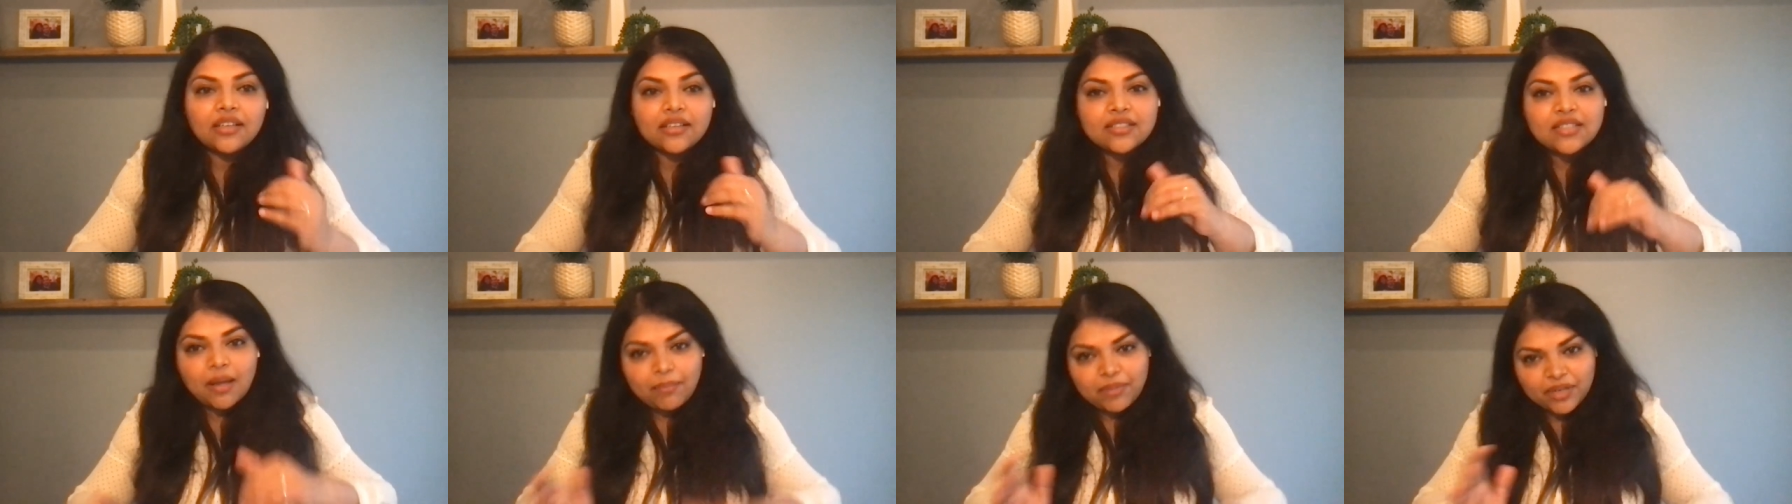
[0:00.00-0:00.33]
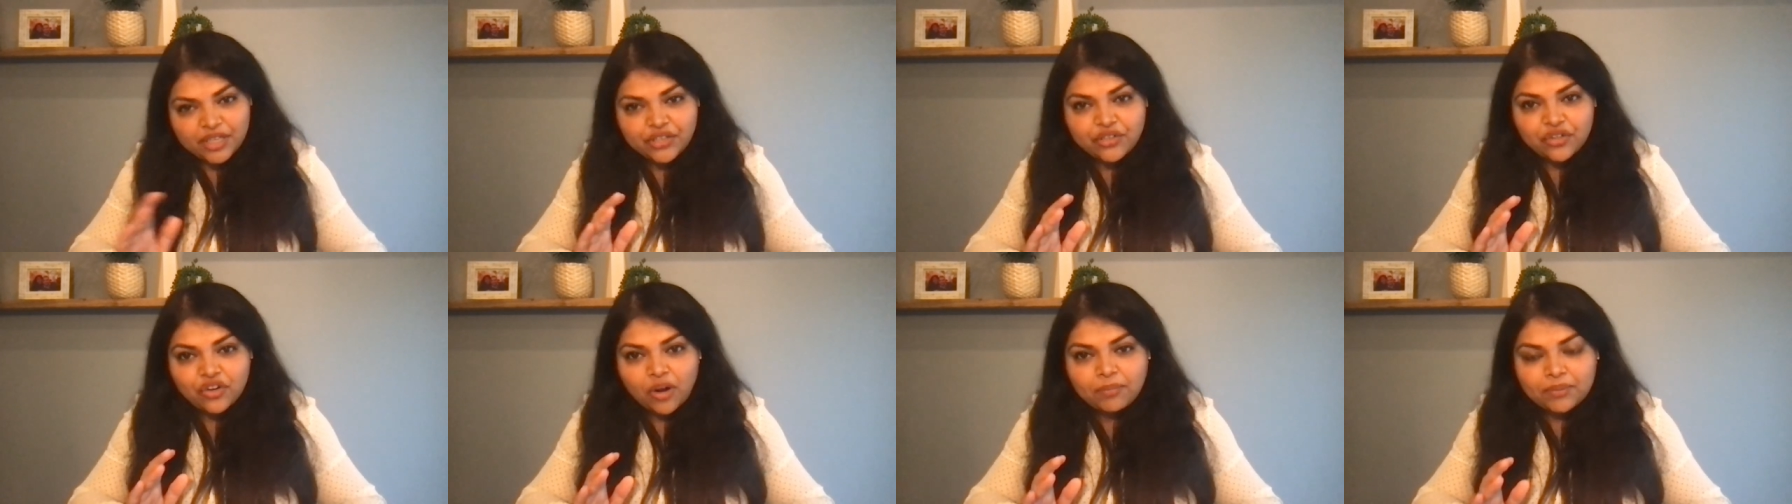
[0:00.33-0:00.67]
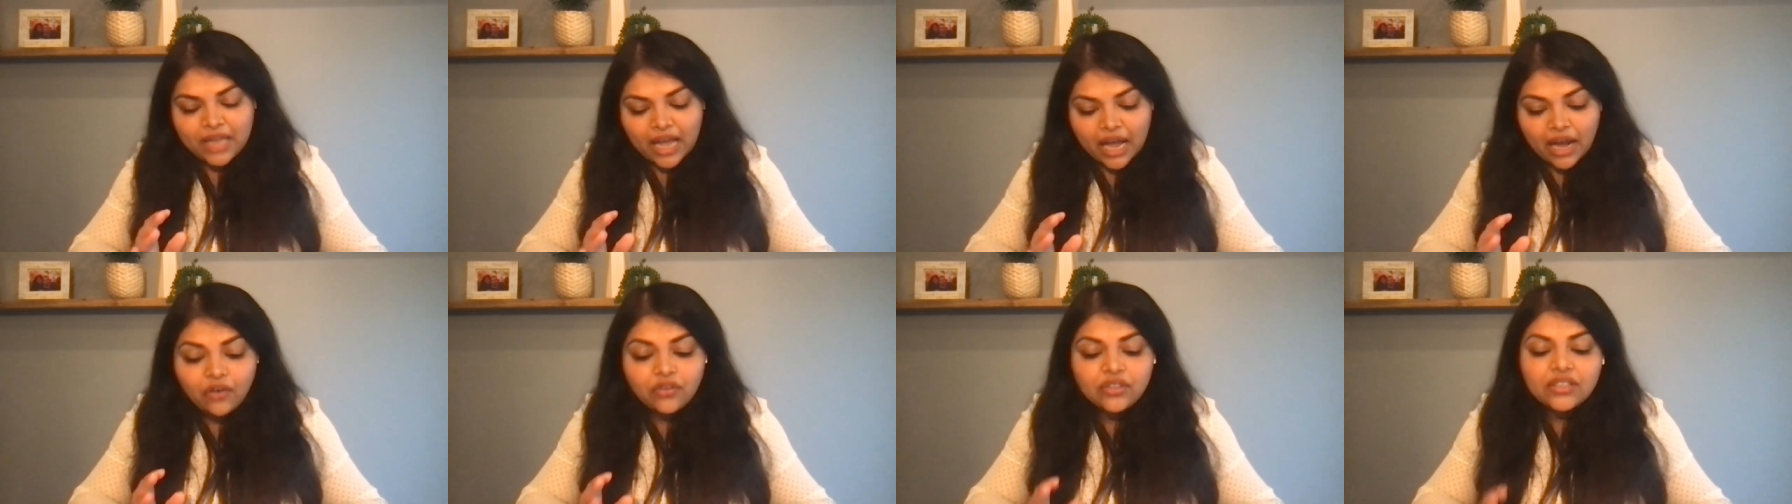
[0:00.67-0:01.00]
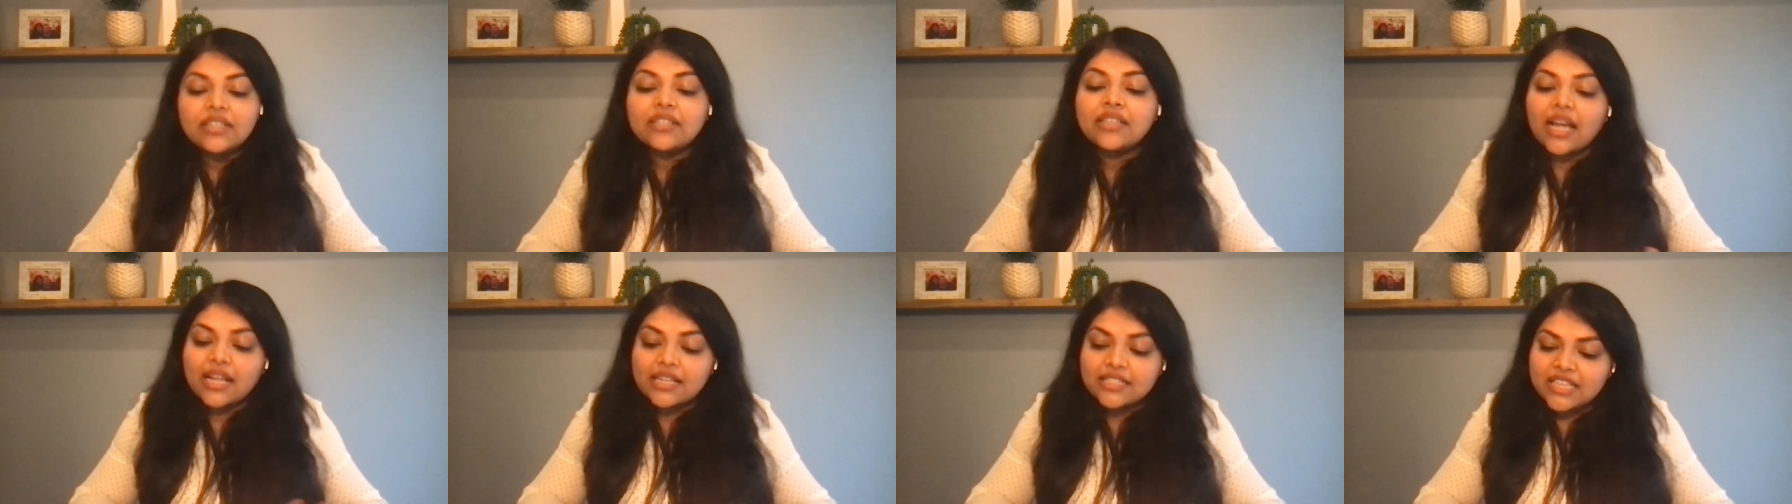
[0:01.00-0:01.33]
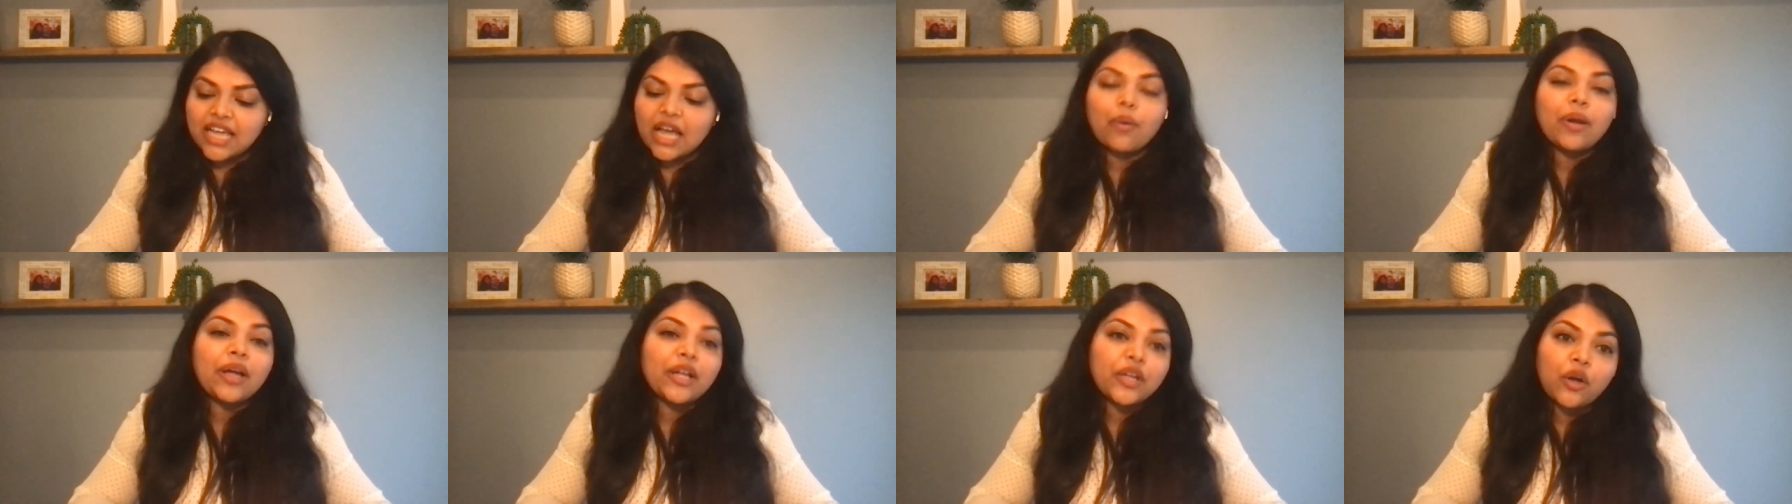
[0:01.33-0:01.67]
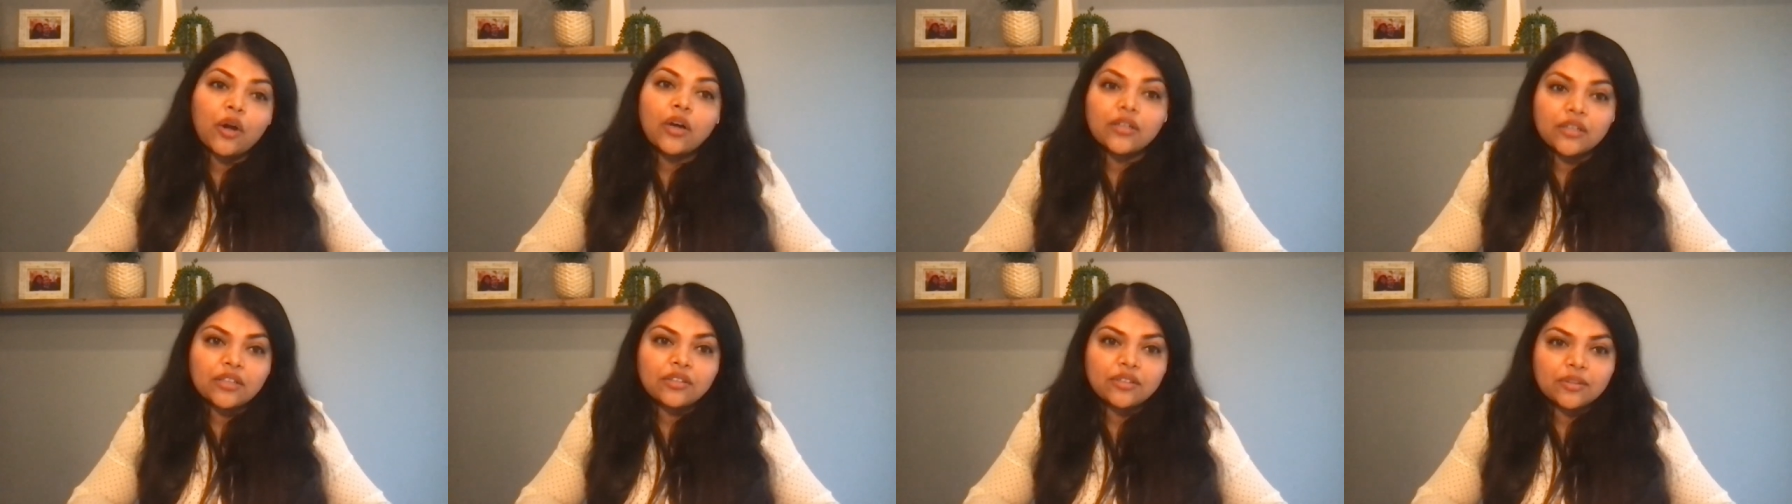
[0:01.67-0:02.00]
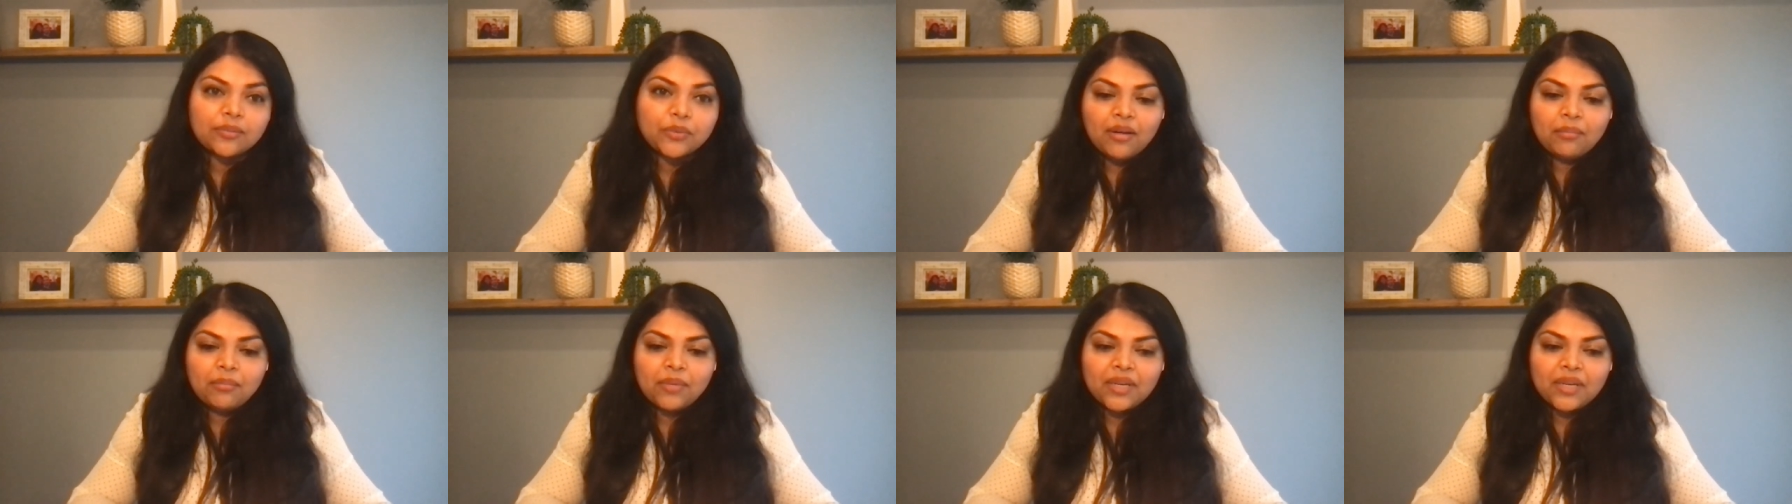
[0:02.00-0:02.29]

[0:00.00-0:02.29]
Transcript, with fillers: somebody dropped out, and that's how I got into the program.